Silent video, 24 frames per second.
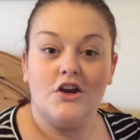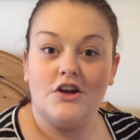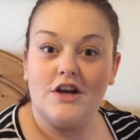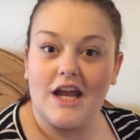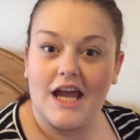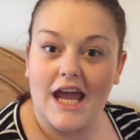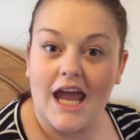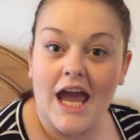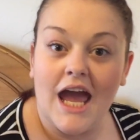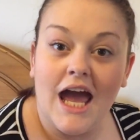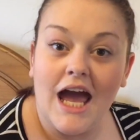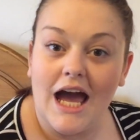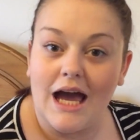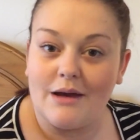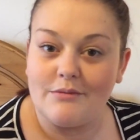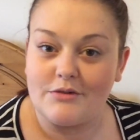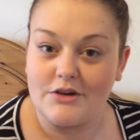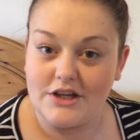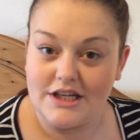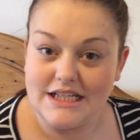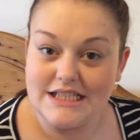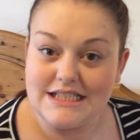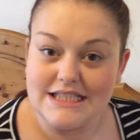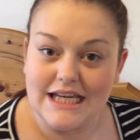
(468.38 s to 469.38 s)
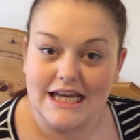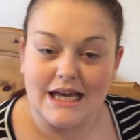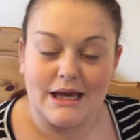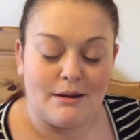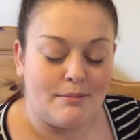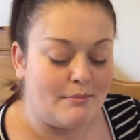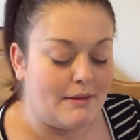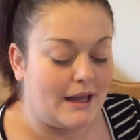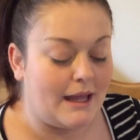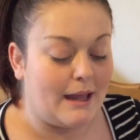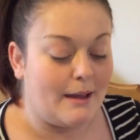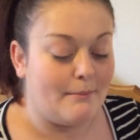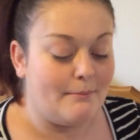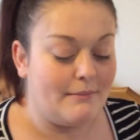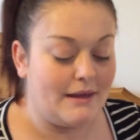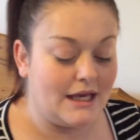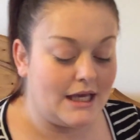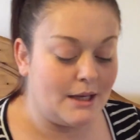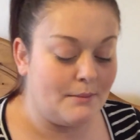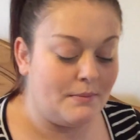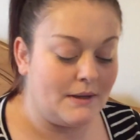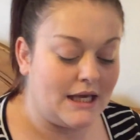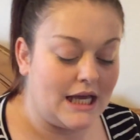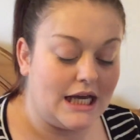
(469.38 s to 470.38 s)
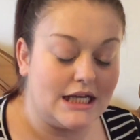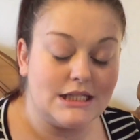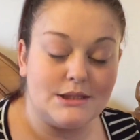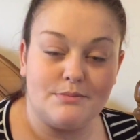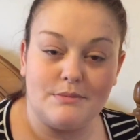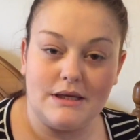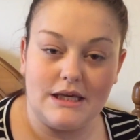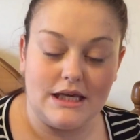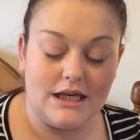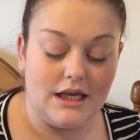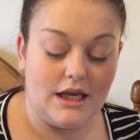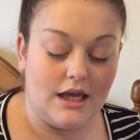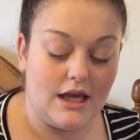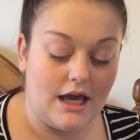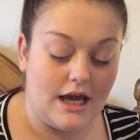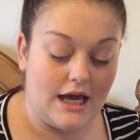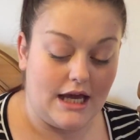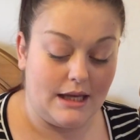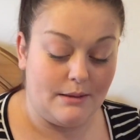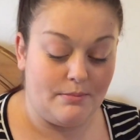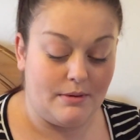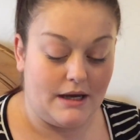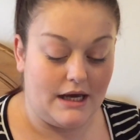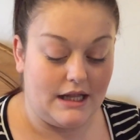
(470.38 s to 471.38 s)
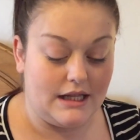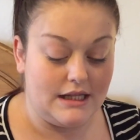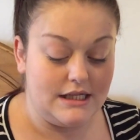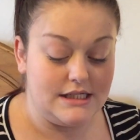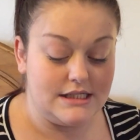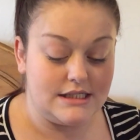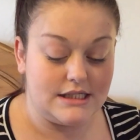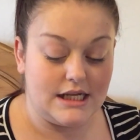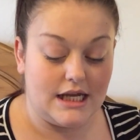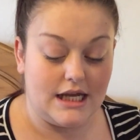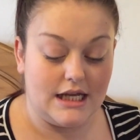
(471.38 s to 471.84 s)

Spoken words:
Okay, I'm going to take my Makeup Academy eye palette,